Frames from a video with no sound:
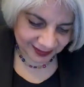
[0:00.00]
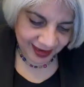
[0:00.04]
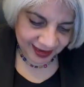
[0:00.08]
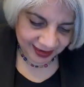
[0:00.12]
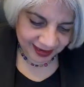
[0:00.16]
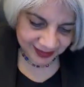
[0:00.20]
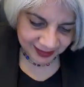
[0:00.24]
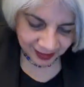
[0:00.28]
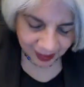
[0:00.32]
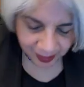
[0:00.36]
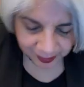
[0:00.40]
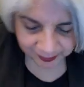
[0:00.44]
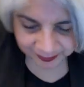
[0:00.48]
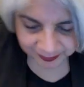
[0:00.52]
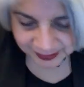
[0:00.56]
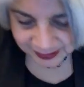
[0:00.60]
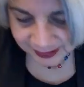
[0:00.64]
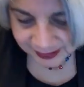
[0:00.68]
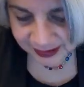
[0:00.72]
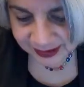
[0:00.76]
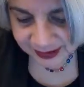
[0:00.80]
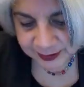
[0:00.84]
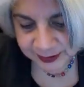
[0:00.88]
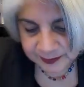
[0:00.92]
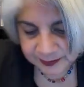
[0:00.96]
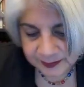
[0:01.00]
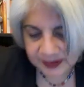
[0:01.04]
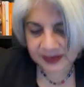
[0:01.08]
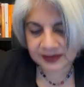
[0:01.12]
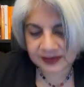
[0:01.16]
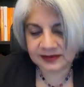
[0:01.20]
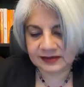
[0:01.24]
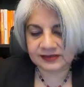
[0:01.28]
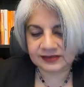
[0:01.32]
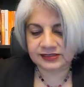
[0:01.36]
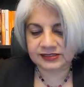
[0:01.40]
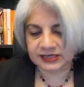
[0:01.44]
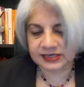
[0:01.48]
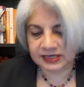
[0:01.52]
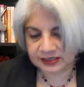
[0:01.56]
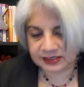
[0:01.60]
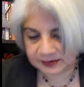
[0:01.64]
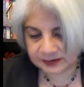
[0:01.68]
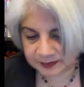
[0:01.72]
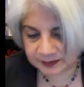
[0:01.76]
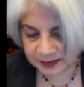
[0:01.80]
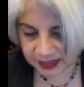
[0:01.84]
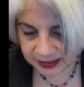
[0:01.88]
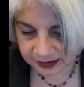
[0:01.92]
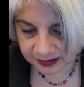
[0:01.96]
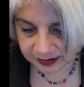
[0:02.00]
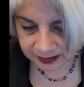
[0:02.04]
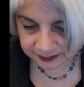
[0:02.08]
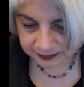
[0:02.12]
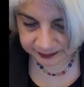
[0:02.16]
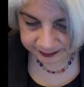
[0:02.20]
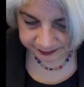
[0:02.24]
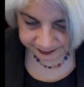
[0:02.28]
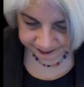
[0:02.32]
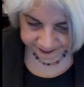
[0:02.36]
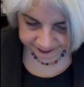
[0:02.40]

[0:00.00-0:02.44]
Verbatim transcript: so I encountered this one gentleman